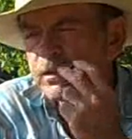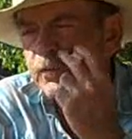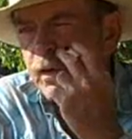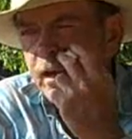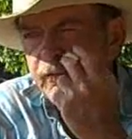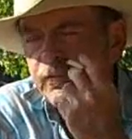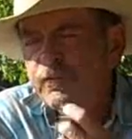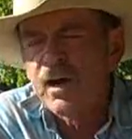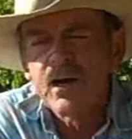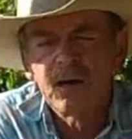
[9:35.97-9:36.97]
if we have a
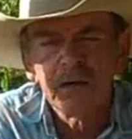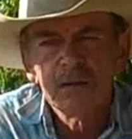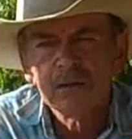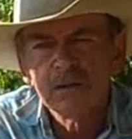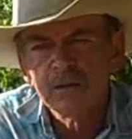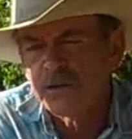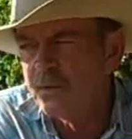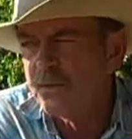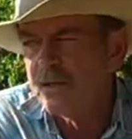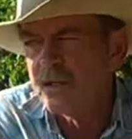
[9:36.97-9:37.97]
fire, are
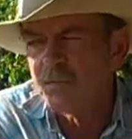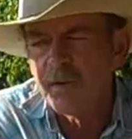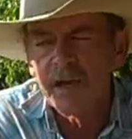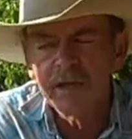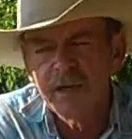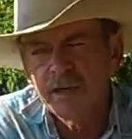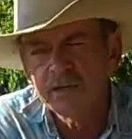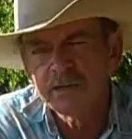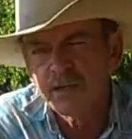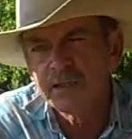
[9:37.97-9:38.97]
you going to get the bag of
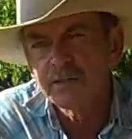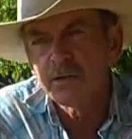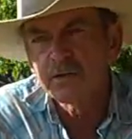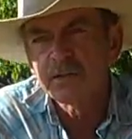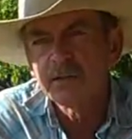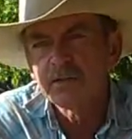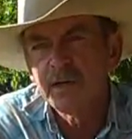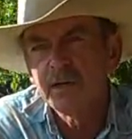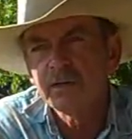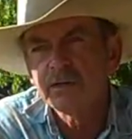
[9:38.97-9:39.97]
carrots to get your horse in the
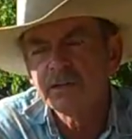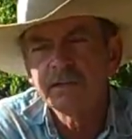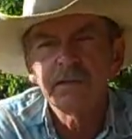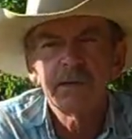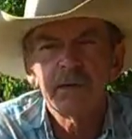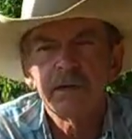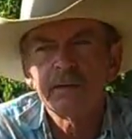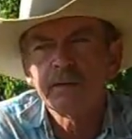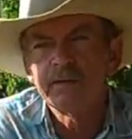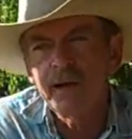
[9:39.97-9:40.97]
trailer? She said,
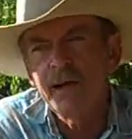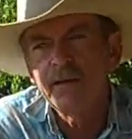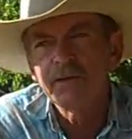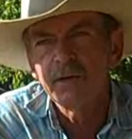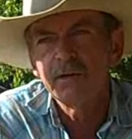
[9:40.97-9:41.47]
well, if I have